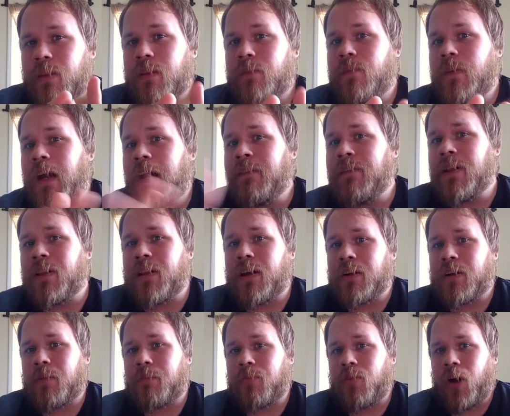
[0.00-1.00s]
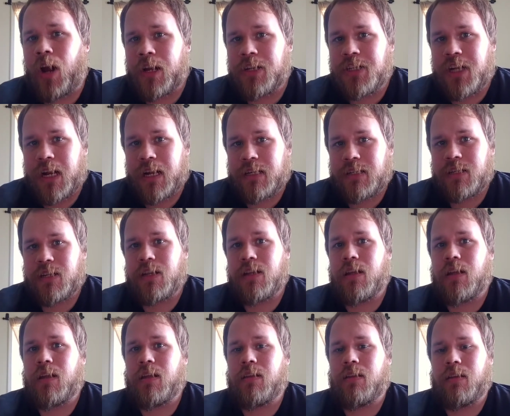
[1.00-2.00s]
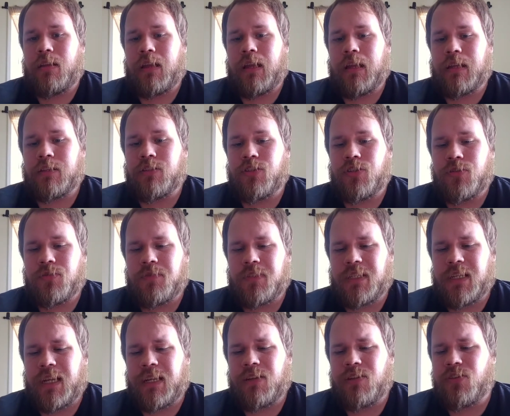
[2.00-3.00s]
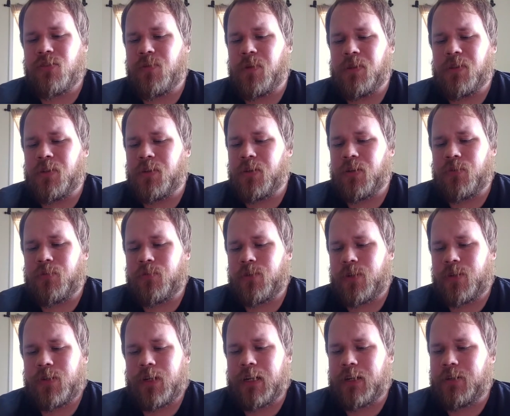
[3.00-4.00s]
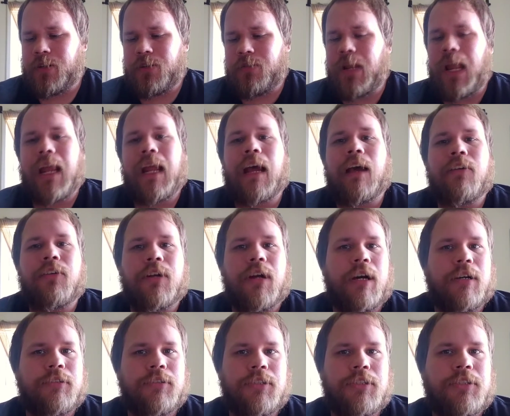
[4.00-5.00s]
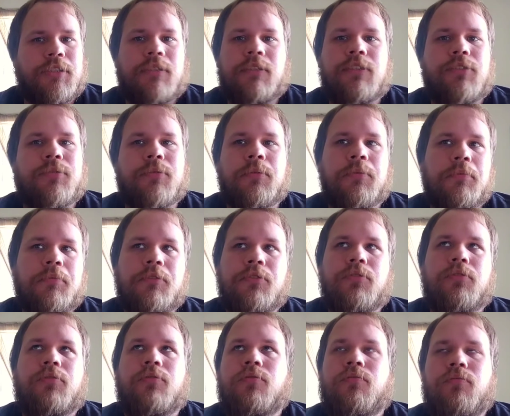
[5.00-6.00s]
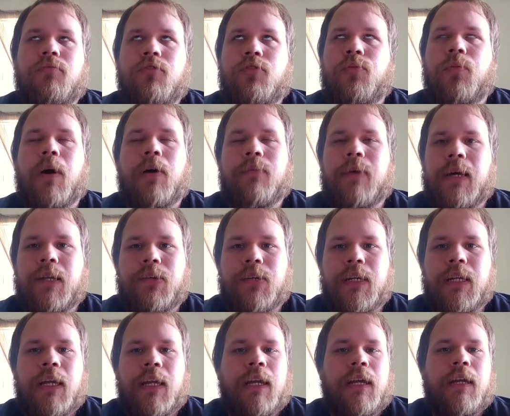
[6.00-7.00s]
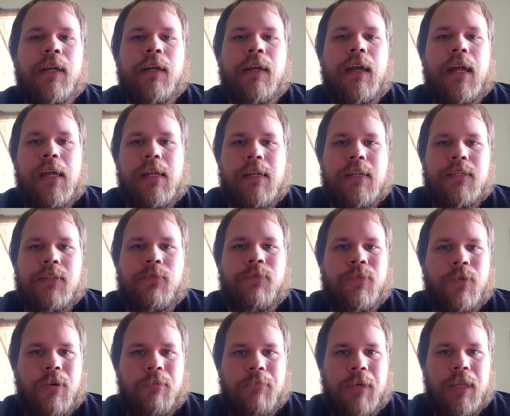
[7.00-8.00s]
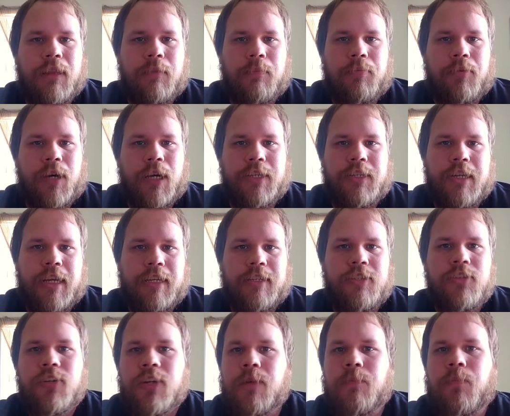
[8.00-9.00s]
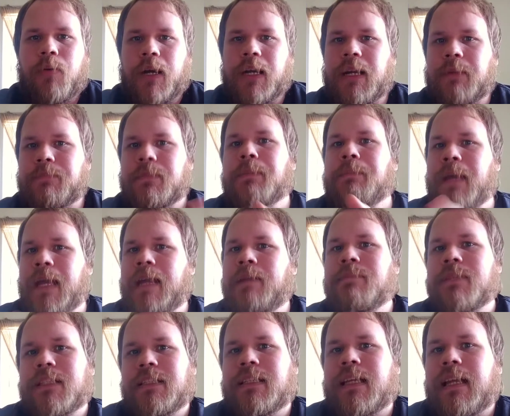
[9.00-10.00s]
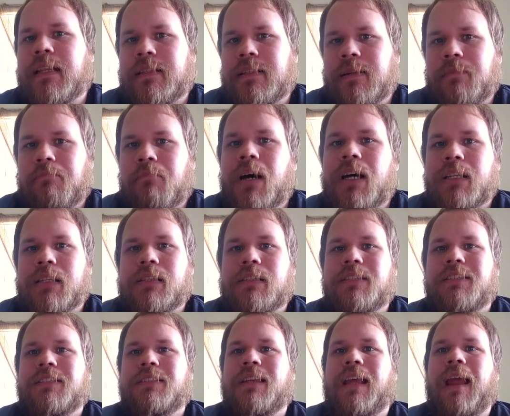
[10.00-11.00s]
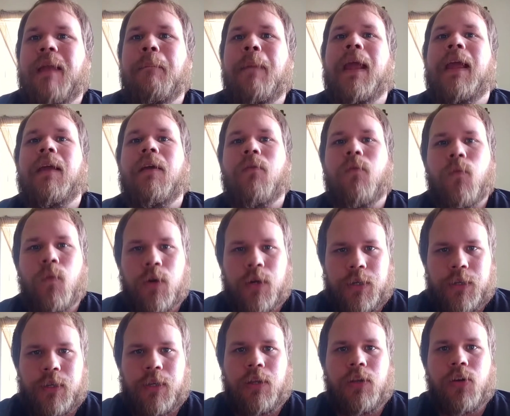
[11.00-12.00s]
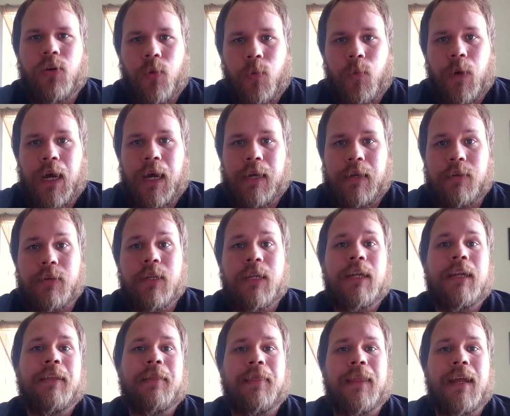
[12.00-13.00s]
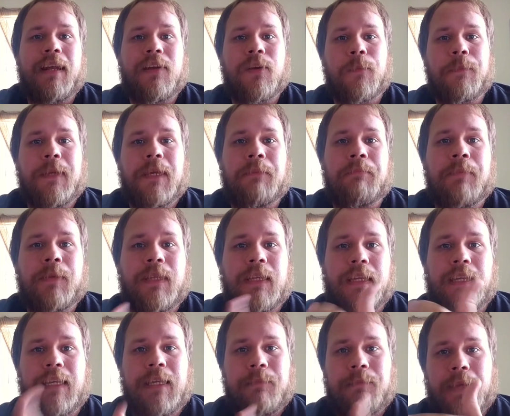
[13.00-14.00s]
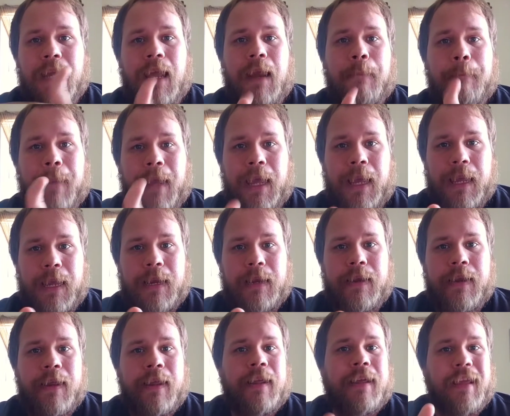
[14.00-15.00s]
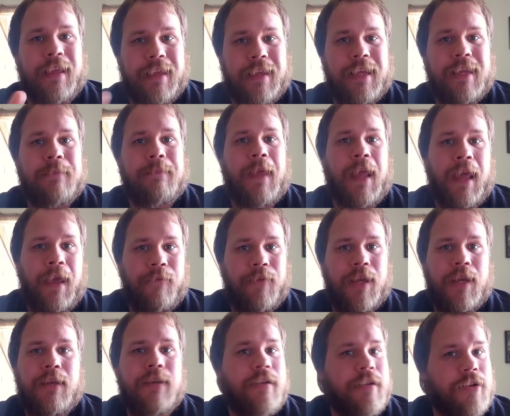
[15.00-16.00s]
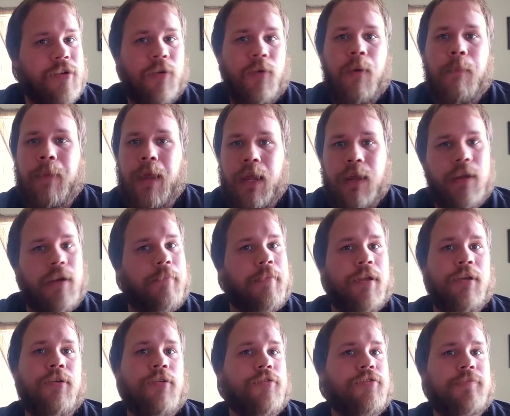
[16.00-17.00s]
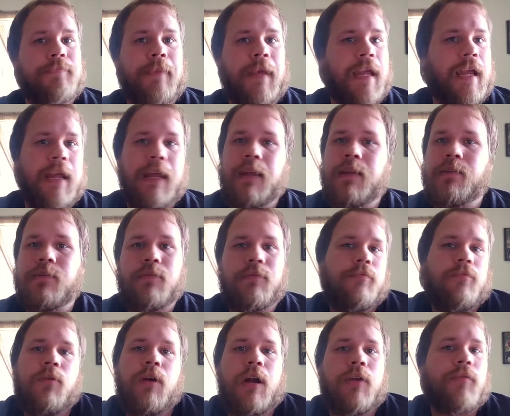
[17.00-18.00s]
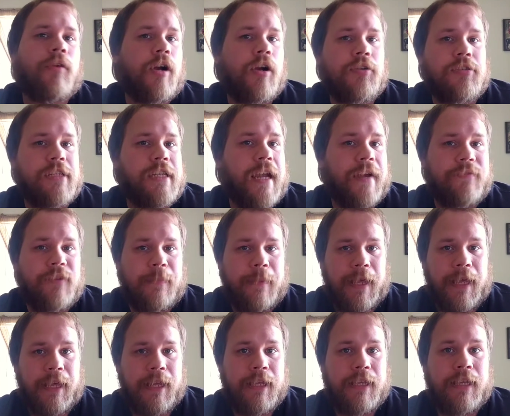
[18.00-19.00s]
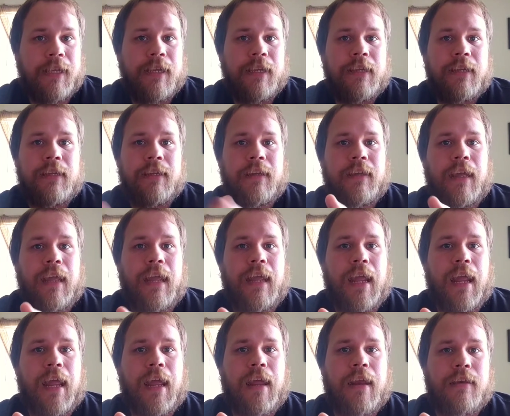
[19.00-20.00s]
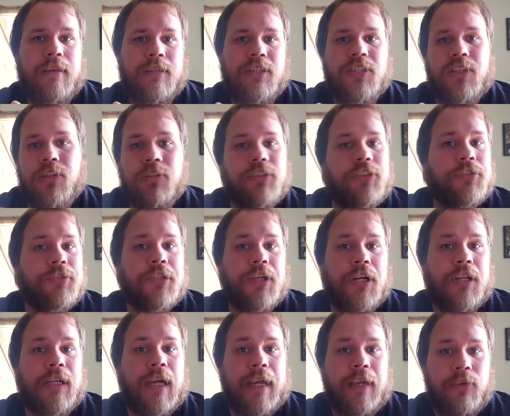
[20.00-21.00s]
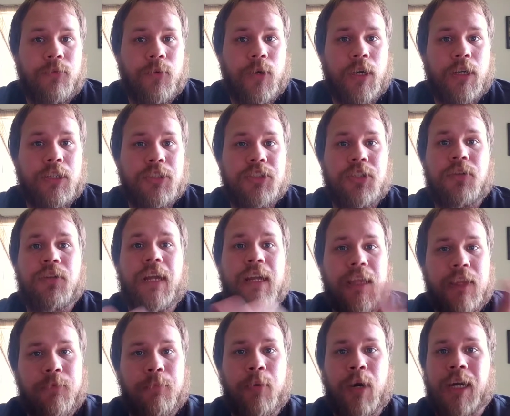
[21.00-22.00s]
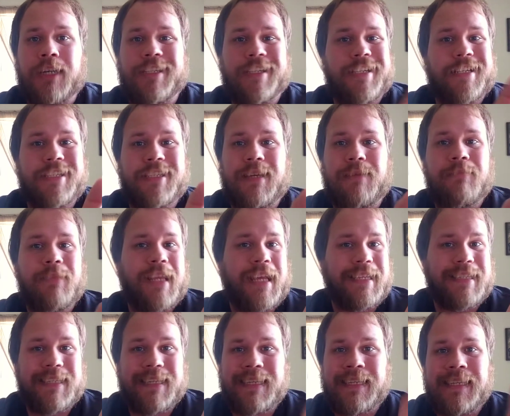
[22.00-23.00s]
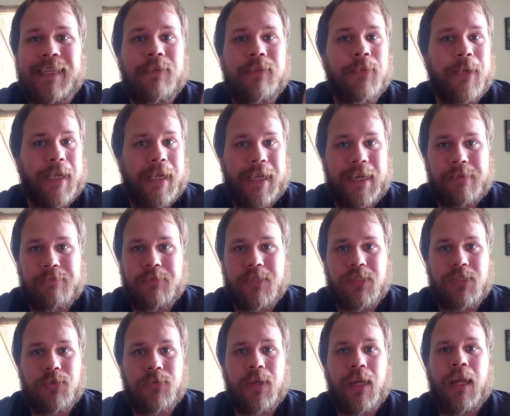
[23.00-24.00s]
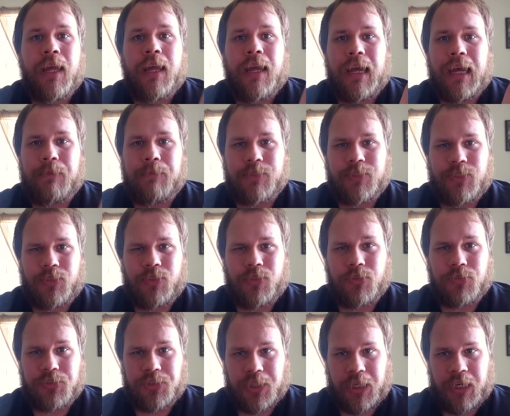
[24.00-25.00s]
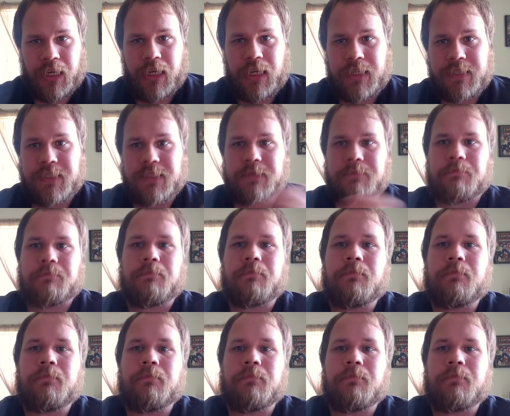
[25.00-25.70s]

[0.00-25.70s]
if you're having a longer project and you say you do a logo for, I don't know, $800 to $1,200, and it's a 4-month project, you could break up the payments into months and make it worth your while. Then you'll be able to keep getting paid, keep having, to pay your bills, pay whatever else you have to pay, and still do your client work. So length of project is something that's key when it comes to how much a logo should cost.